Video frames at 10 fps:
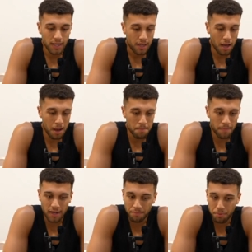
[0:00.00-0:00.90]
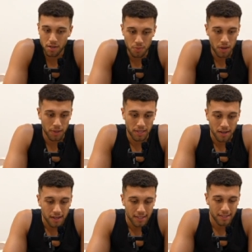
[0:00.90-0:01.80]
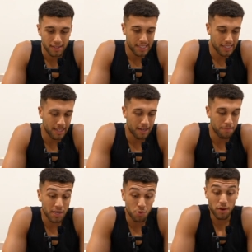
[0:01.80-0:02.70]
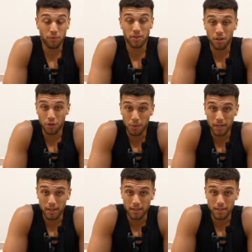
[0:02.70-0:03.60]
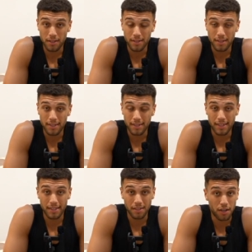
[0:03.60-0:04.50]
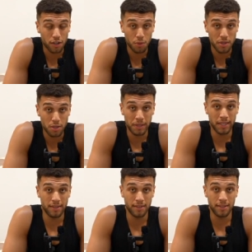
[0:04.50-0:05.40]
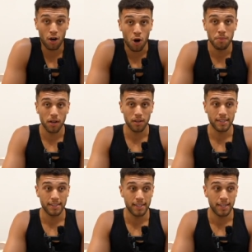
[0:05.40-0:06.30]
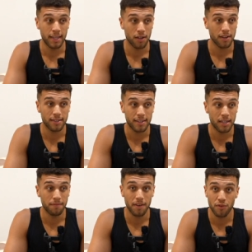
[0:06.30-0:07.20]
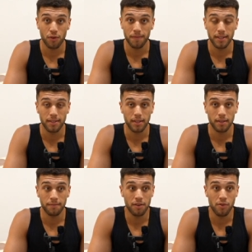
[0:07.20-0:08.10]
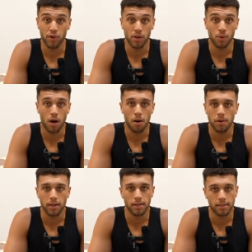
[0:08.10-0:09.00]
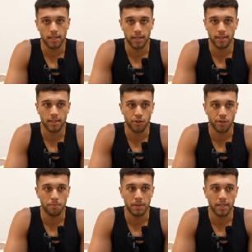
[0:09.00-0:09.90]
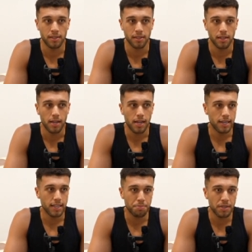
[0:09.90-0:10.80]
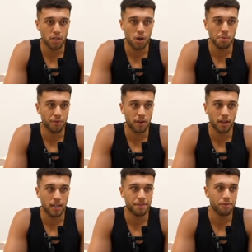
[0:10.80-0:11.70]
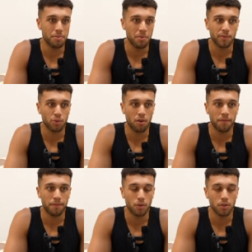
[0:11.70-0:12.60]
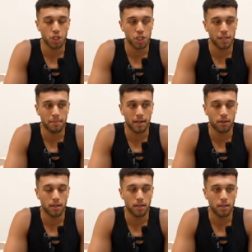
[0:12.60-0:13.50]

Um, and I've put as well. It's not easy. Um, that's why everyone's not doing it. It's not going to be easy. I'm not going to sit here. Like I said, I'm very authentic. I'm very real. I'm not going to sit here and tell you it's going to be easy. There's been times throughout the last three months where I thought, shit, man, like